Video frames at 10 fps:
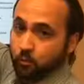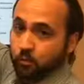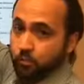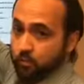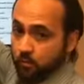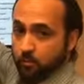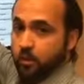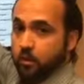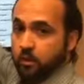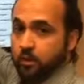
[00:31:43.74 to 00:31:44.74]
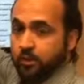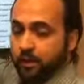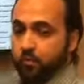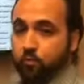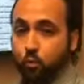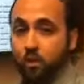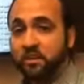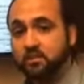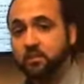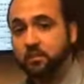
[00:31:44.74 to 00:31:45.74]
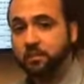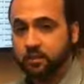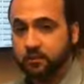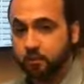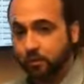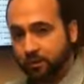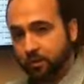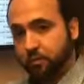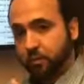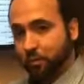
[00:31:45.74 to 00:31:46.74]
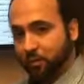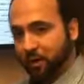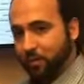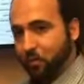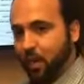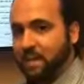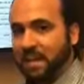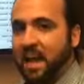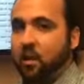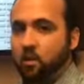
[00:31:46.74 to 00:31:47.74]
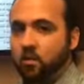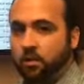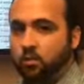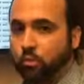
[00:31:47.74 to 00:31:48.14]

which remember, that's 2017 for a tax bill that we're paying right now in